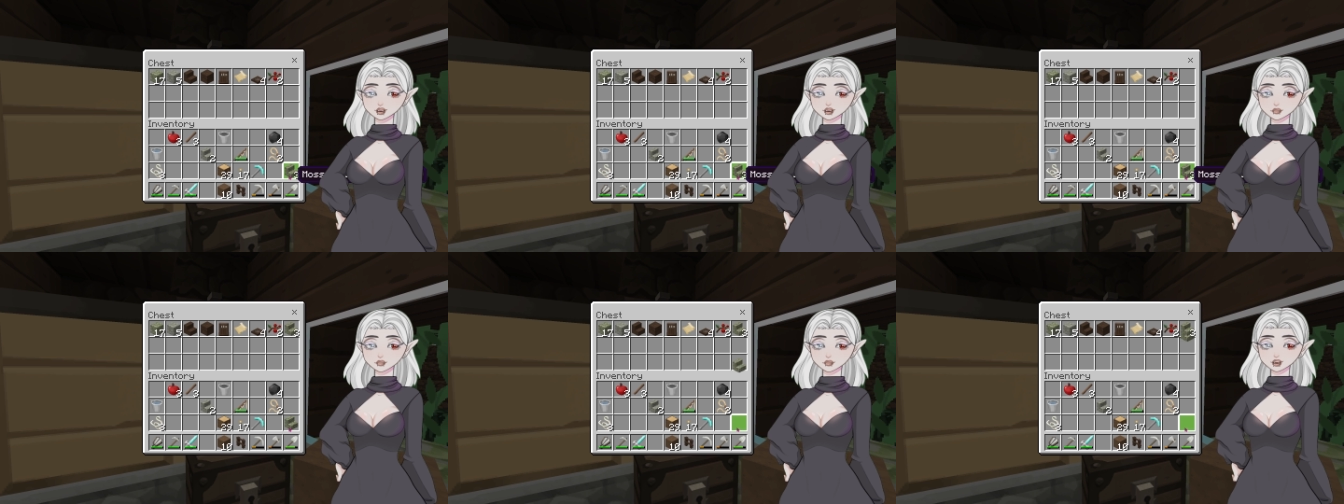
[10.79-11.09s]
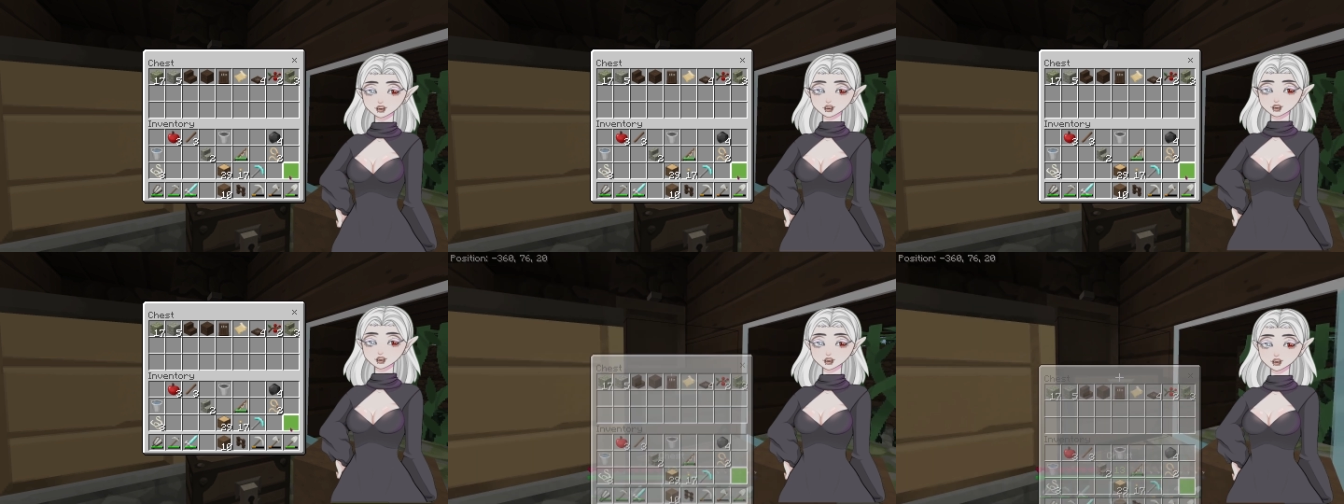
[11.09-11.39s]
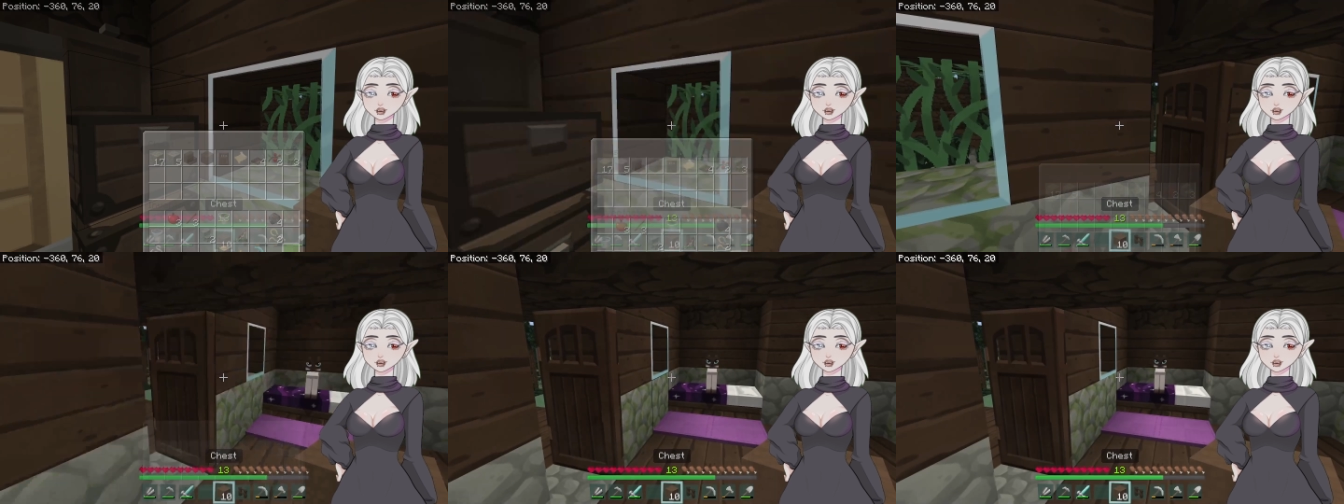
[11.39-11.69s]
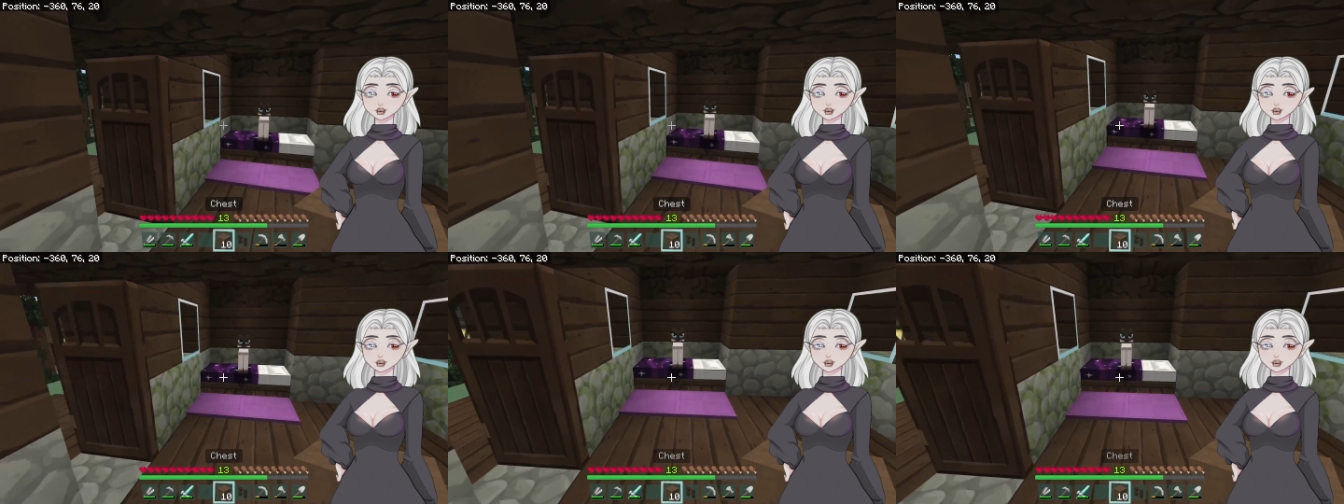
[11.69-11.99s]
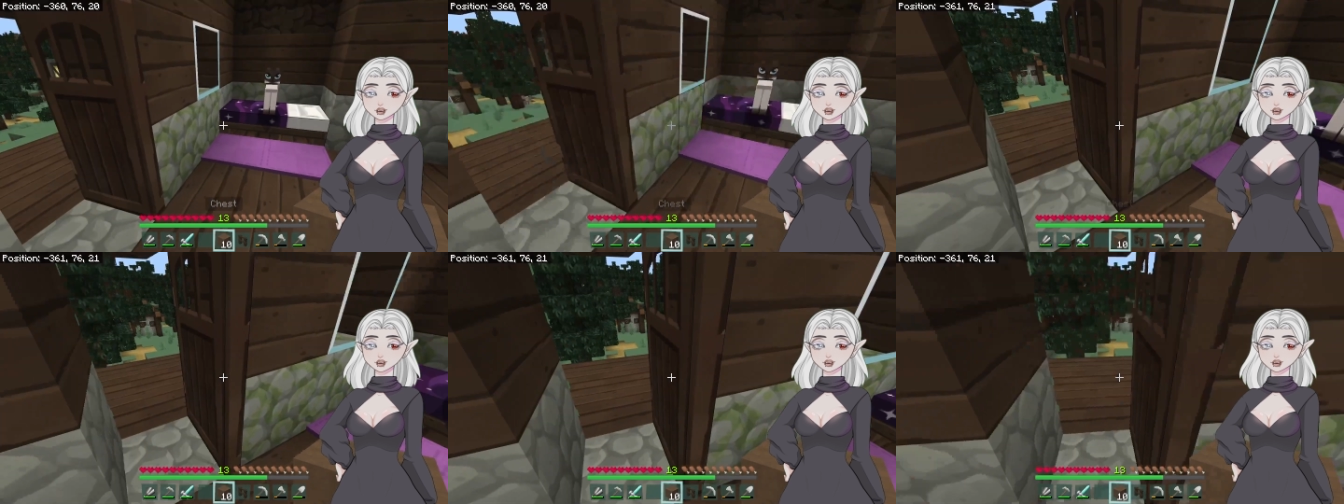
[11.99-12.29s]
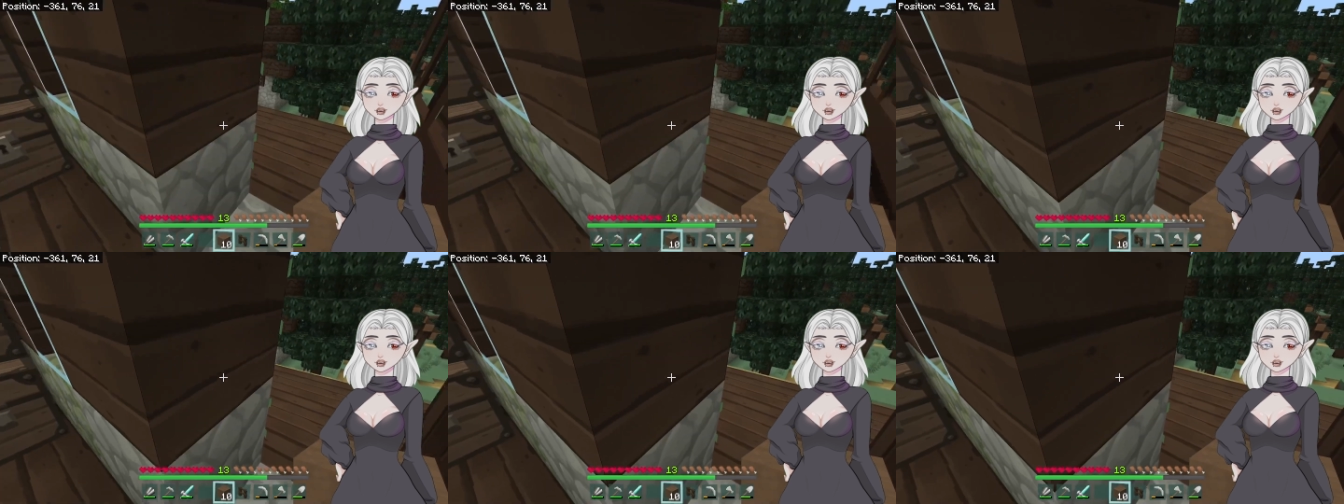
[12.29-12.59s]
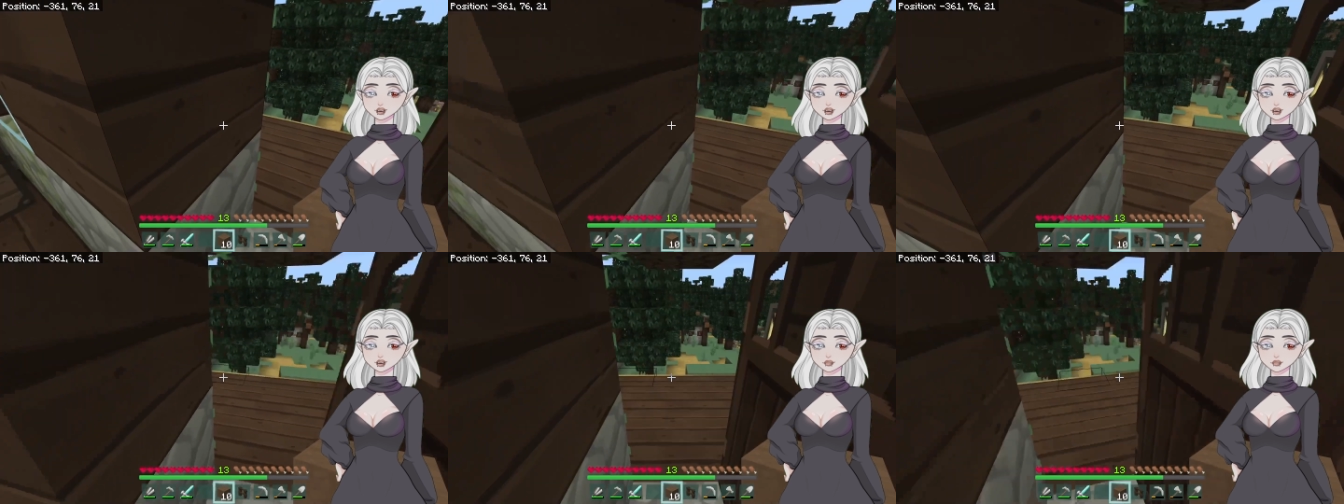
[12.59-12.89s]
I'm not doing a good job, I just put it that
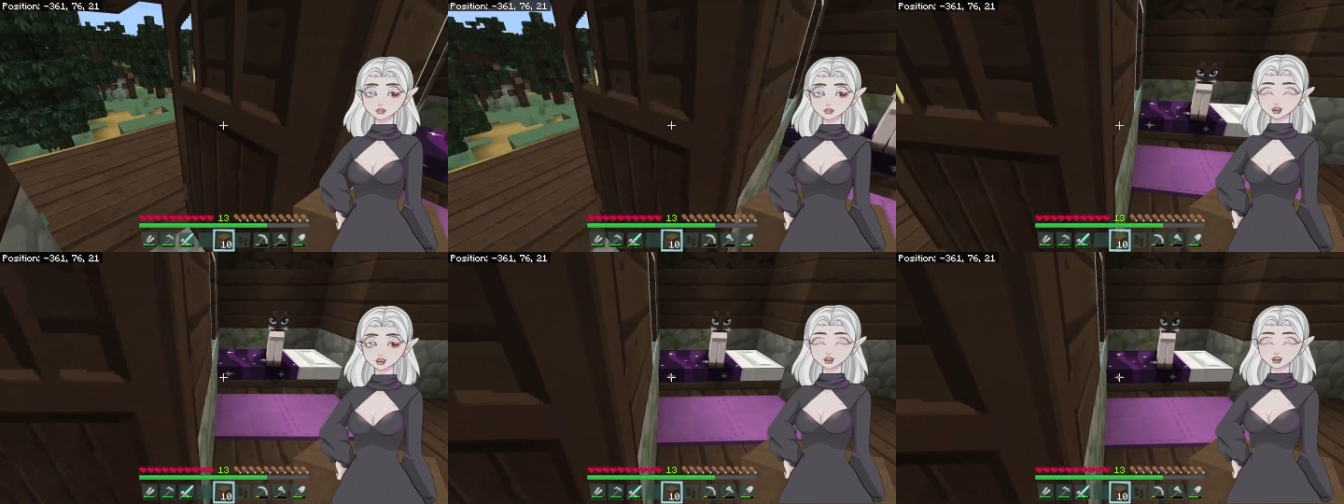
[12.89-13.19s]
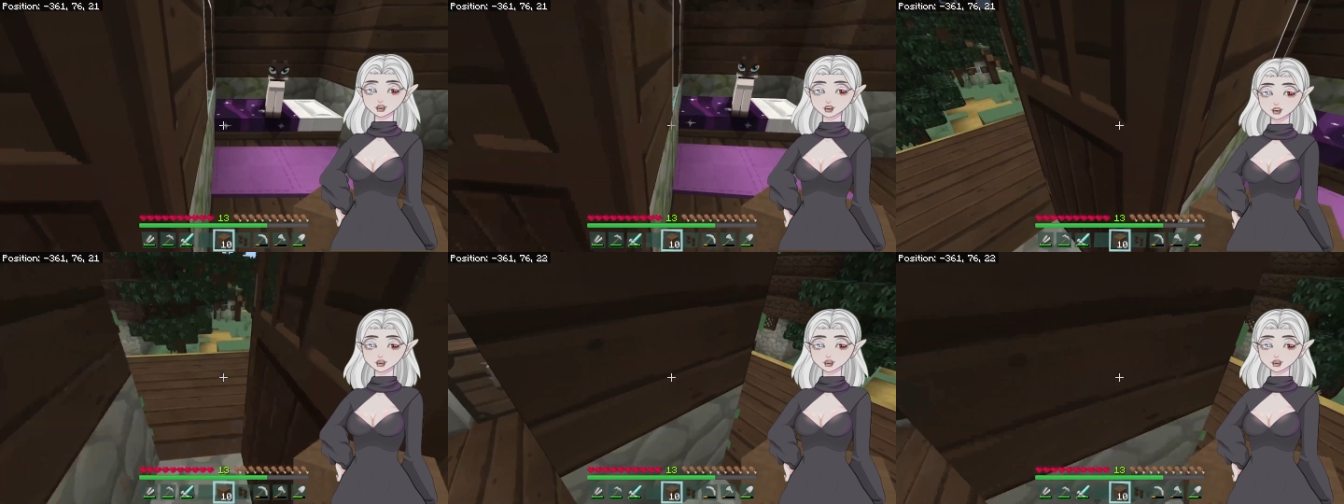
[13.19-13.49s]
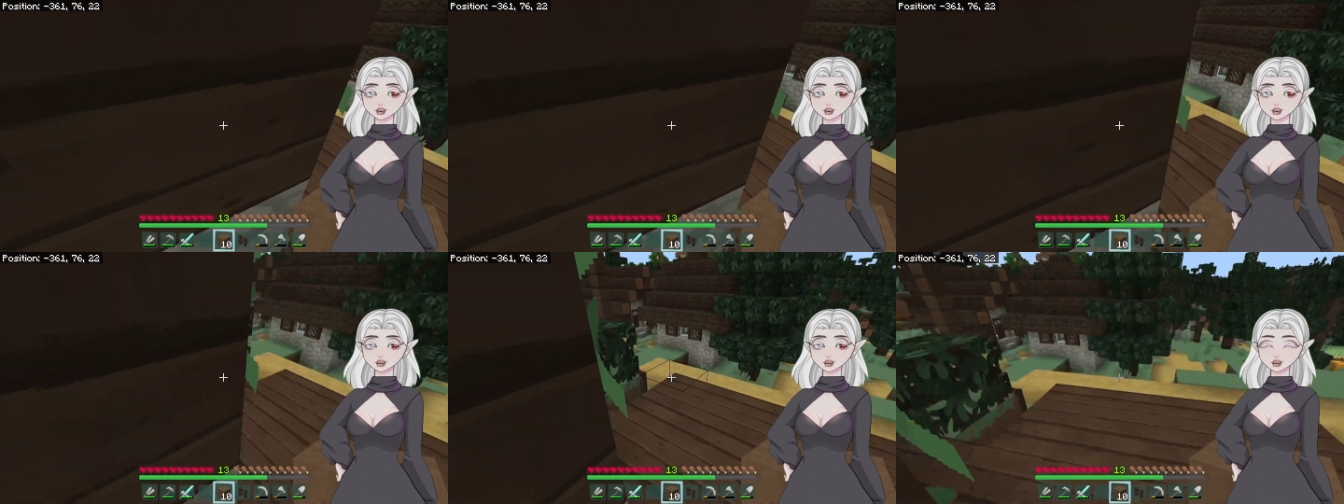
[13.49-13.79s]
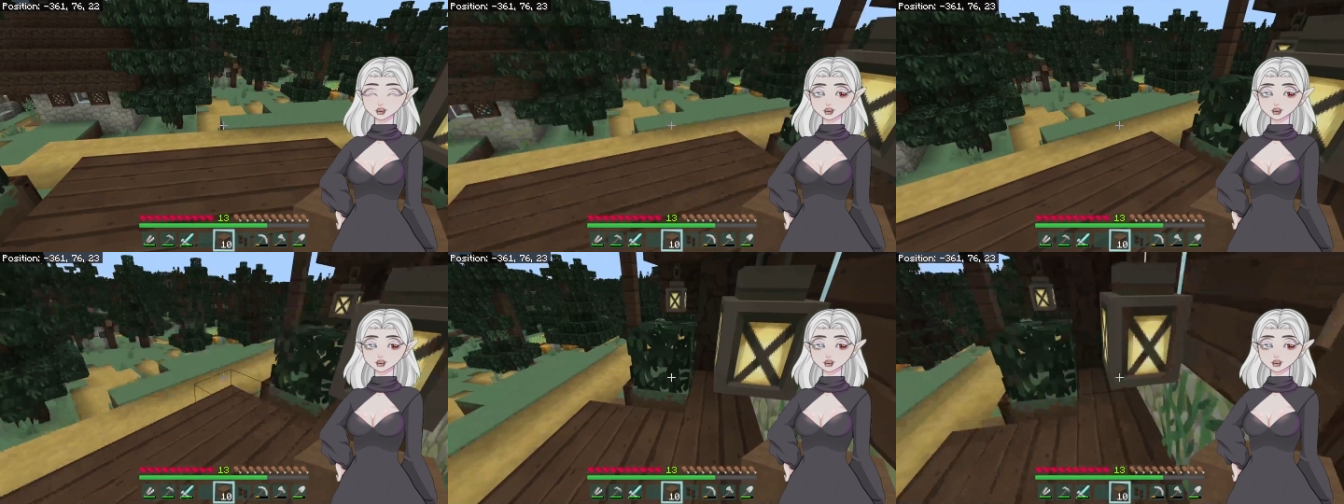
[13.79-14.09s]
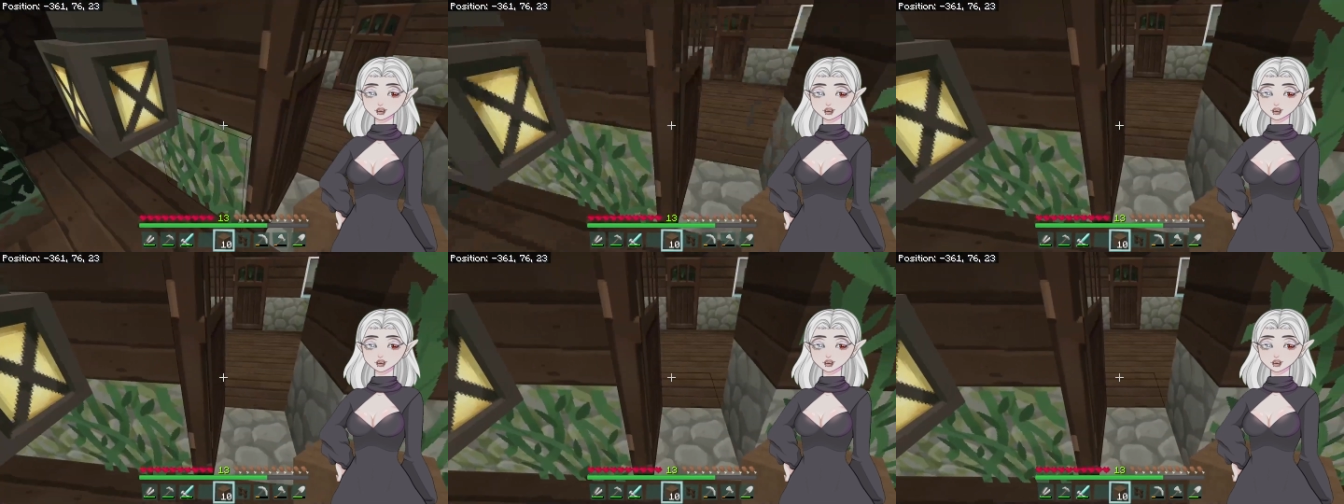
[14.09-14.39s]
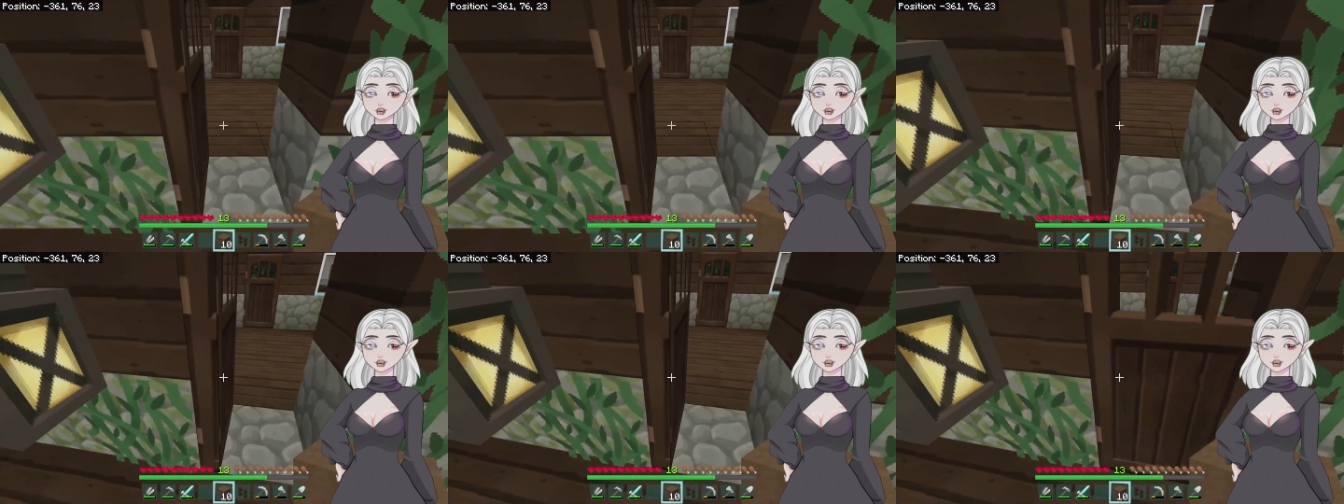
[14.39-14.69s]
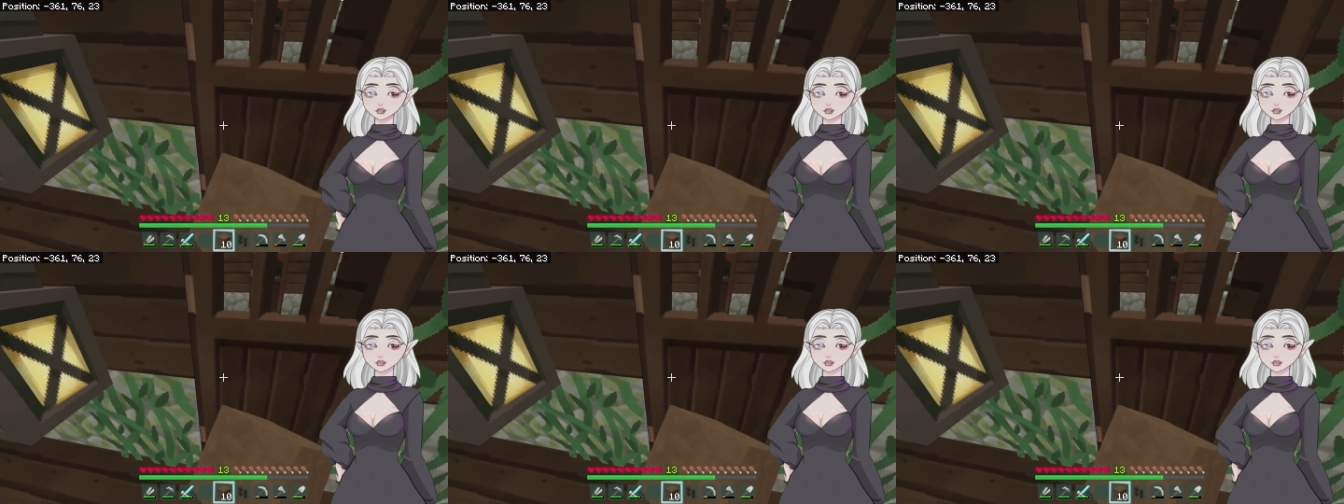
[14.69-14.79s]
way. I started smoking when I was